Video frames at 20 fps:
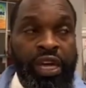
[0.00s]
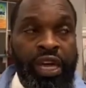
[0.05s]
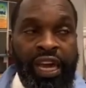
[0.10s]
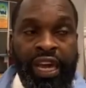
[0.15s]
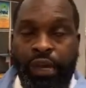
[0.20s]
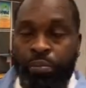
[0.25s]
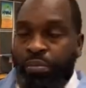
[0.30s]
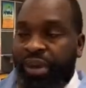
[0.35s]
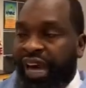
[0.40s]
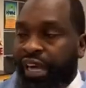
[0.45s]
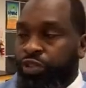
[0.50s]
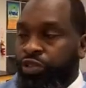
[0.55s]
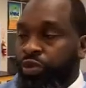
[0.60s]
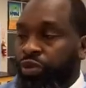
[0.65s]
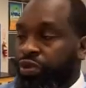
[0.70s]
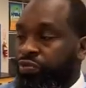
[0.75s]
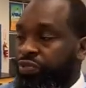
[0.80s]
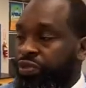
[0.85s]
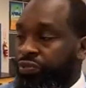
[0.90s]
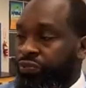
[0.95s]
And by
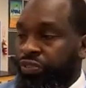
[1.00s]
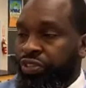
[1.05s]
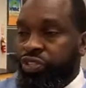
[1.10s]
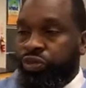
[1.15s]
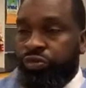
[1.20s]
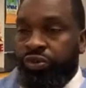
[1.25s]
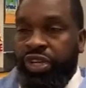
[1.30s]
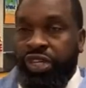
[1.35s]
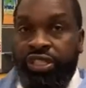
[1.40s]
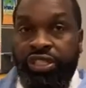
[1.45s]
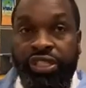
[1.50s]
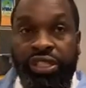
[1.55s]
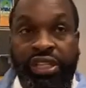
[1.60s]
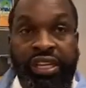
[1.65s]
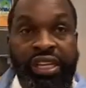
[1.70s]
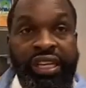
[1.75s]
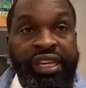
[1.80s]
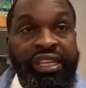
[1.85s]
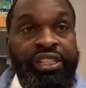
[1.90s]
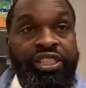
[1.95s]
doing refrigeration,
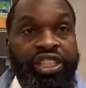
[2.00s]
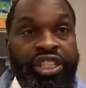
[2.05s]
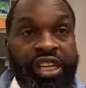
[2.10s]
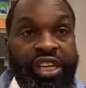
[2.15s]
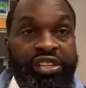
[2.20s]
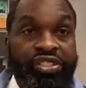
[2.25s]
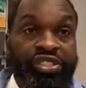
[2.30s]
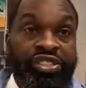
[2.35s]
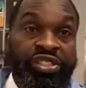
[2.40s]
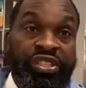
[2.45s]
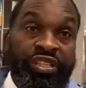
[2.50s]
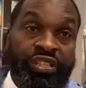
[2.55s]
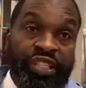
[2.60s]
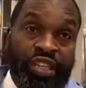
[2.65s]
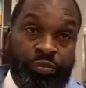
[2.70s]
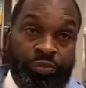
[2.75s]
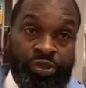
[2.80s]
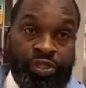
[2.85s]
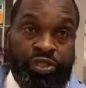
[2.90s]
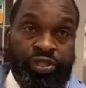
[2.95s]
it changes the
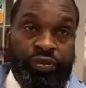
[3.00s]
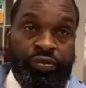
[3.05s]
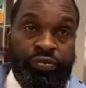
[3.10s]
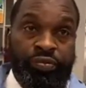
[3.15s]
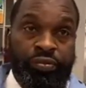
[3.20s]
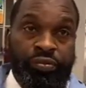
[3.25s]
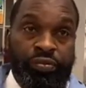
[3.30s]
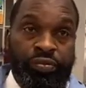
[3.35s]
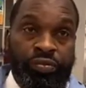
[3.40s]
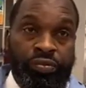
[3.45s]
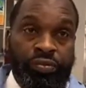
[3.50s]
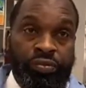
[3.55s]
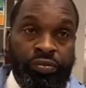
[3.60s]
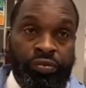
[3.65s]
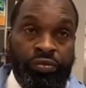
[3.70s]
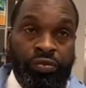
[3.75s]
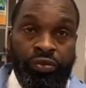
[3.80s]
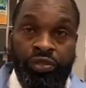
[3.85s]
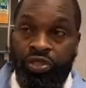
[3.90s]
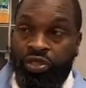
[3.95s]
temperature.
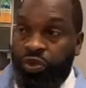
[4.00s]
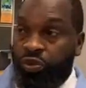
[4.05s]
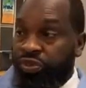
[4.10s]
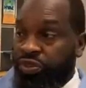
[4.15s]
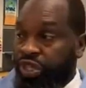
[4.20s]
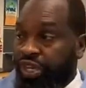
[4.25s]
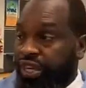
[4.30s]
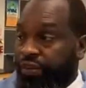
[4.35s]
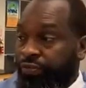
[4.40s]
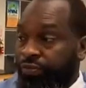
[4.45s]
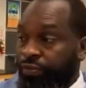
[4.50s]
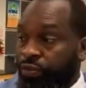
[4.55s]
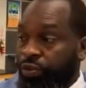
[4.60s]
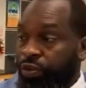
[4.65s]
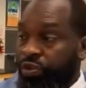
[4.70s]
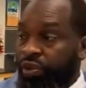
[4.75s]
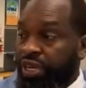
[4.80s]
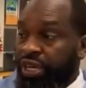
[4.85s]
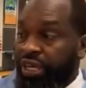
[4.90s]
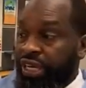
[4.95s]
So
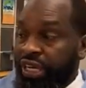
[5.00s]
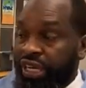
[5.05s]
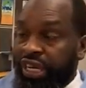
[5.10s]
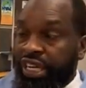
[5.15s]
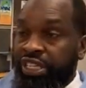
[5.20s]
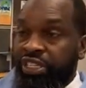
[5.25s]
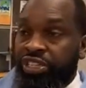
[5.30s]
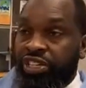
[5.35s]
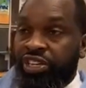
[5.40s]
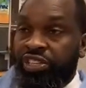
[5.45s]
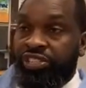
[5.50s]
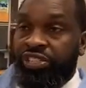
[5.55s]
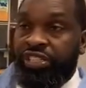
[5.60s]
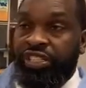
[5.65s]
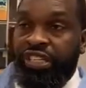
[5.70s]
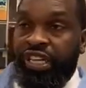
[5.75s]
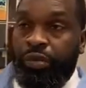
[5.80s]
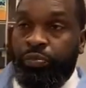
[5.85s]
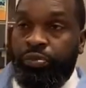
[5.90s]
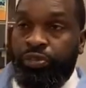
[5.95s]
therefore, it does
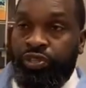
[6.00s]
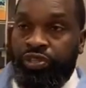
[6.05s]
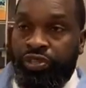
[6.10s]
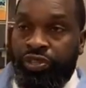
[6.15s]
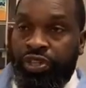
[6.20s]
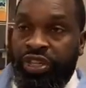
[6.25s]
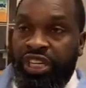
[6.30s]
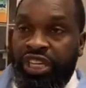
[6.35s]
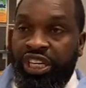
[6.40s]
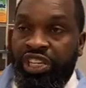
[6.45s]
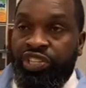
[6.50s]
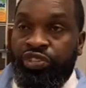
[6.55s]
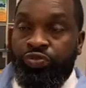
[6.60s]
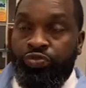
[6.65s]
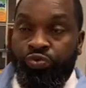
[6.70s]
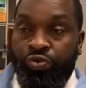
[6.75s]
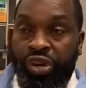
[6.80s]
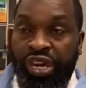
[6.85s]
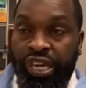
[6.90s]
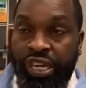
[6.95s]
temperature in the
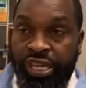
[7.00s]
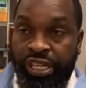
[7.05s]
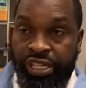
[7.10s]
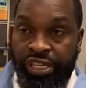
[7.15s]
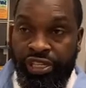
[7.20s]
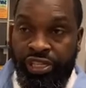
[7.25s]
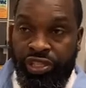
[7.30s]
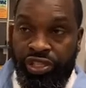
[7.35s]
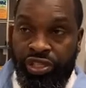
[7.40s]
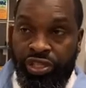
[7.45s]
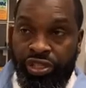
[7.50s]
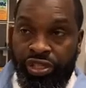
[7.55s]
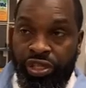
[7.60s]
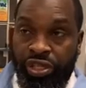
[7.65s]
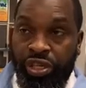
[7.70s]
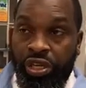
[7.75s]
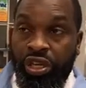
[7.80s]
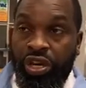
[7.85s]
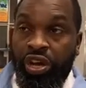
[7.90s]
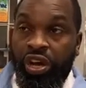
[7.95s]
range
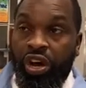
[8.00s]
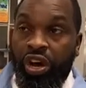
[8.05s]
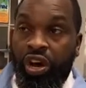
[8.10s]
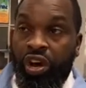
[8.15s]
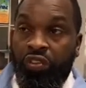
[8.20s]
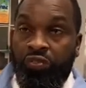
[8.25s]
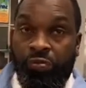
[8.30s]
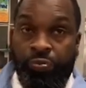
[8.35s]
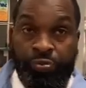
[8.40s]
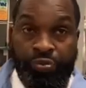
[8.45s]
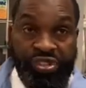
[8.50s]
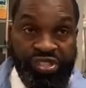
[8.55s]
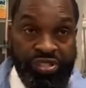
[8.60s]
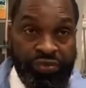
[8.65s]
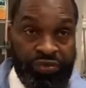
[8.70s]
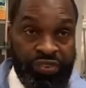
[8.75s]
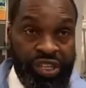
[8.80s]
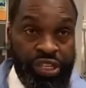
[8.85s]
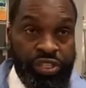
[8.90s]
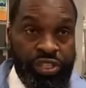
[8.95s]
of
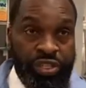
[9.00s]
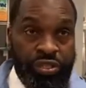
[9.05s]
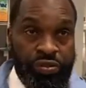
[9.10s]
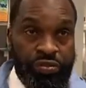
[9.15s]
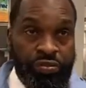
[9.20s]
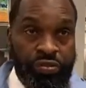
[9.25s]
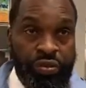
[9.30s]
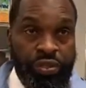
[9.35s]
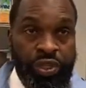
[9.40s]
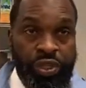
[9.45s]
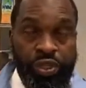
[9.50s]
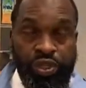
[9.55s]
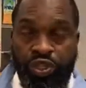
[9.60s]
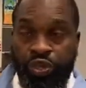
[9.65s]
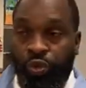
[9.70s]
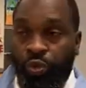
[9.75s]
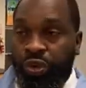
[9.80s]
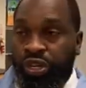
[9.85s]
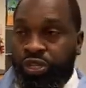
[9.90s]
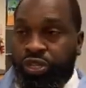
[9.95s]
preservation. So
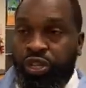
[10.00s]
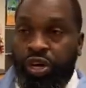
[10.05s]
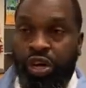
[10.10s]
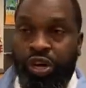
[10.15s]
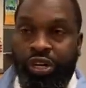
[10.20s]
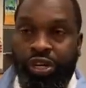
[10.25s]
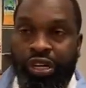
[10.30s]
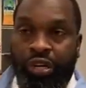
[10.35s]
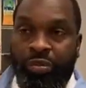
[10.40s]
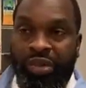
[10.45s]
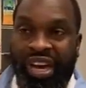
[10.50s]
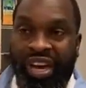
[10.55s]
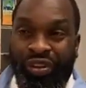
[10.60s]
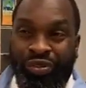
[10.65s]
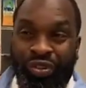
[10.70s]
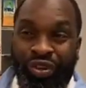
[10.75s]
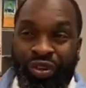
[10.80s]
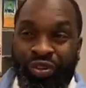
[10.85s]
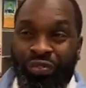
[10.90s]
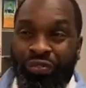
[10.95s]
we're talking about
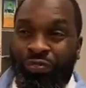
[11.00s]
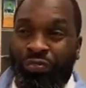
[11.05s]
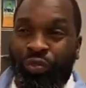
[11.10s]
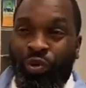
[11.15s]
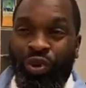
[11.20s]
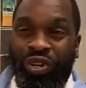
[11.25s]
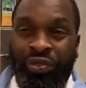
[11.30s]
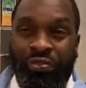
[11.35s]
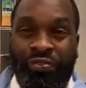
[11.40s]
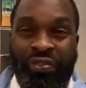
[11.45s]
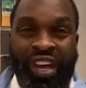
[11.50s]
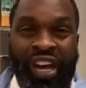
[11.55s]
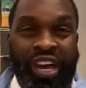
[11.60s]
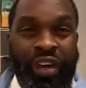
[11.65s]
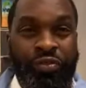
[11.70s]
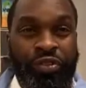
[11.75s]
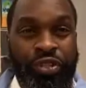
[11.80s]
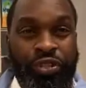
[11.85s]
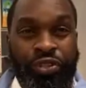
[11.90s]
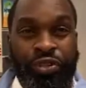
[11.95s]

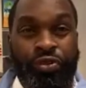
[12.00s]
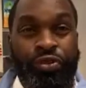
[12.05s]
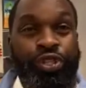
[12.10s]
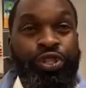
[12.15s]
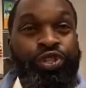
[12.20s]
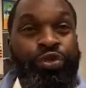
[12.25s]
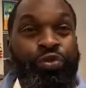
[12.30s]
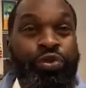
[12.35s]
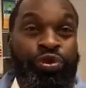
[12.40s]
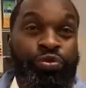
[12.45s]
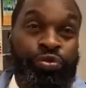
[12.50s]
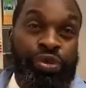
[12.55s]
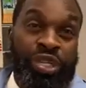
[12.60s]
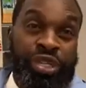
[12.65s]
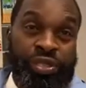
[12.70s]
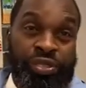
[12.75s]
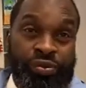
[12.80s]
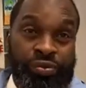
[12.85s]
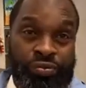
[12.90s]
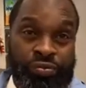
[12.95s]
45 to 32
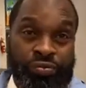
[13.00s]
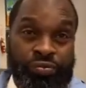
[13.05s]
degrees.